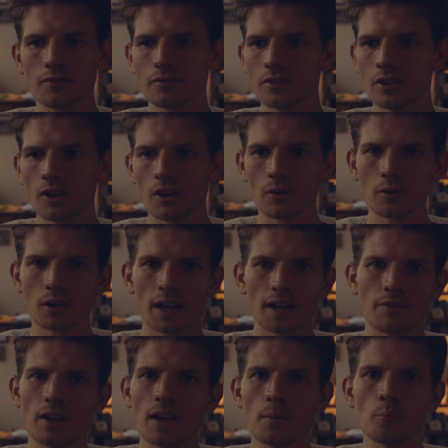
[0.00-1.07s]
you know, kind
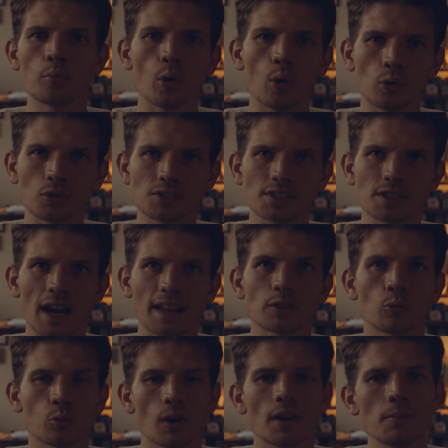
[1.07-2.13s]
of impulse at
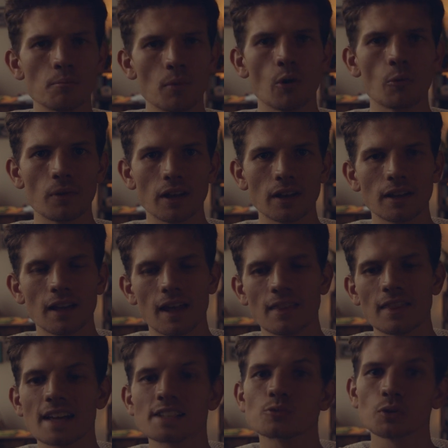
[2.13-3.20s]
the right moment.
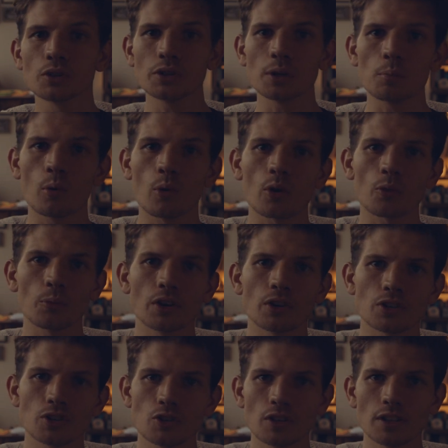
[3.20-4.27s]
And that's really important when
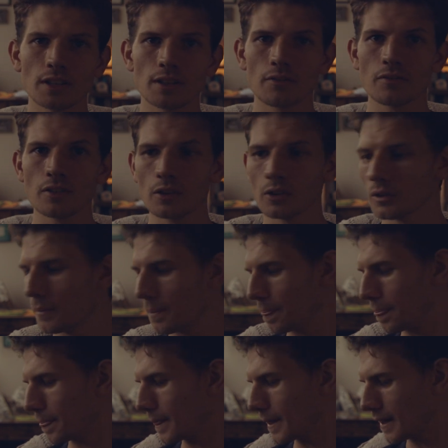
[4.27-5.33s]
you're shooting in the field.
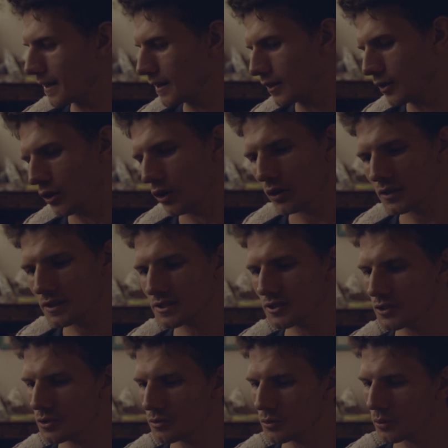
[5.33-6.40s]
All these
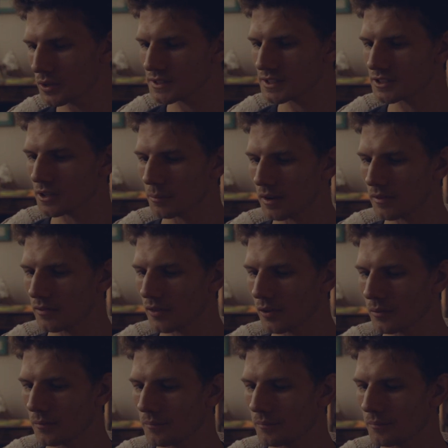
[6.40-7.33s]
new noises on my phone.